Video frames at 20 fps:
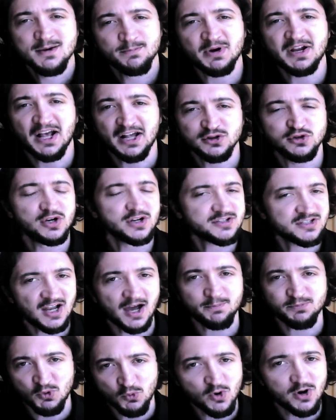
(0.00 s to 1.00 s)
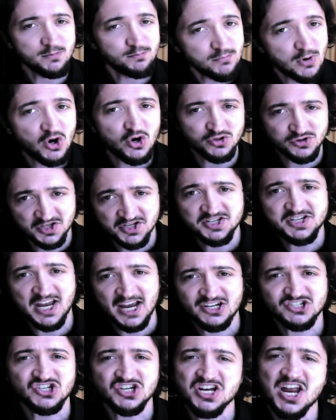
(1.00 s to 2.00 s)
but I looked up the word moot in the
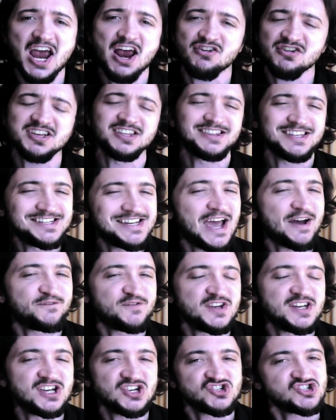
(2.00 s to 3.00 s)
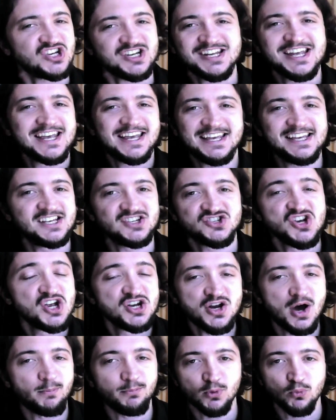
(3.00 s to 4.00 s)
dictionary, and the definition is,
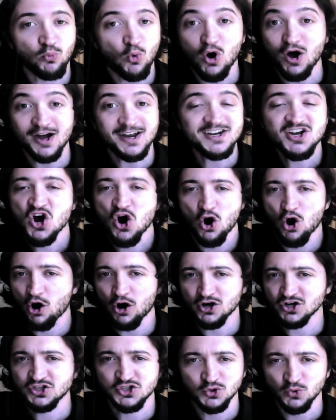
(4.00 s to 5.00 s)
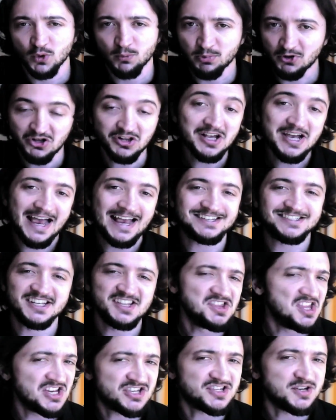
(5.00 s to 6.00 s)
number one, arguable, as
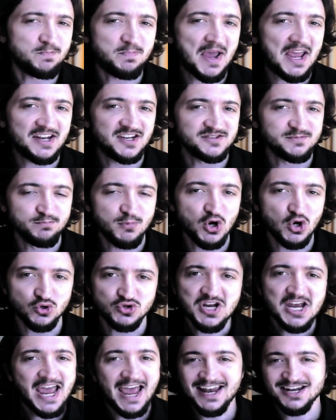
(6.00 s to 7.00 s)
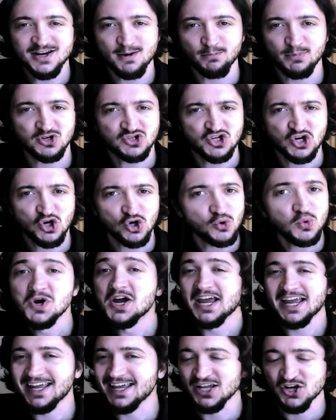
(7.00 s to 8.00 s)
in this debate is moot, and number two,
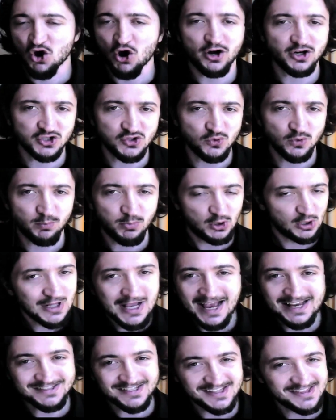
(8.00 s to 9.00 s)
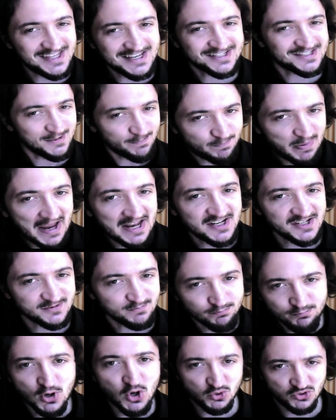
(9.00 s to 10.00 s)
inarguable, as in this debate is
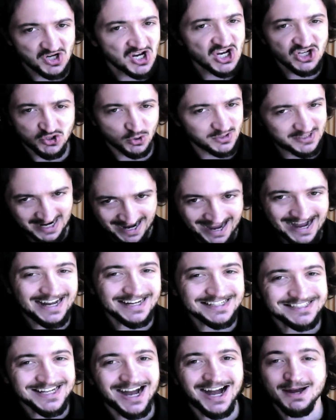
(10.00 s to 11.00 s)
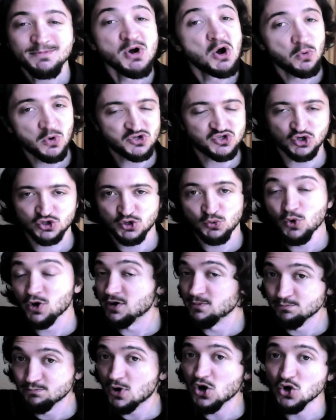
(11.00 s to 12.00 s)
moot. So it's high time we took the
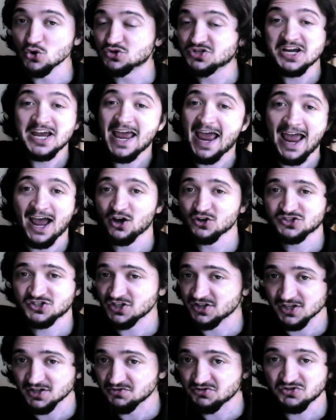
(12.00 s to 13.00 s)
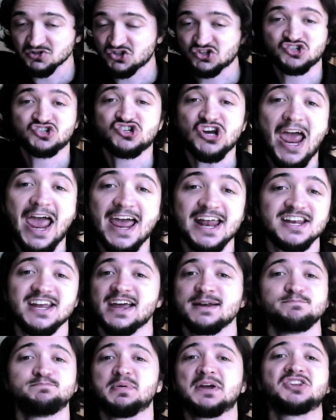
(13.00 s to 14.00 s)
word moot out to the shed
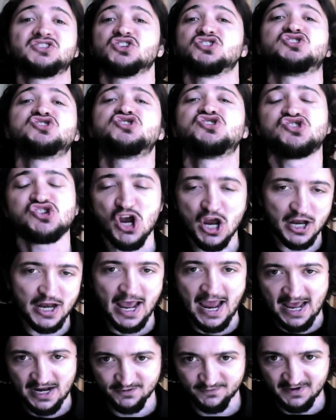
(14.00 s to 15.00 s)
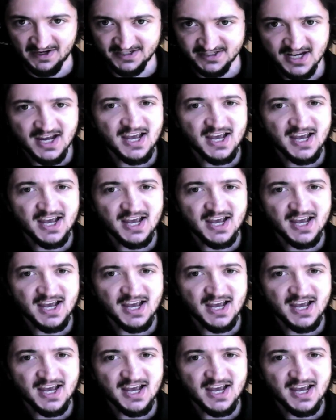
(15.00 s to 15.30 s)
and beat the shit out of it.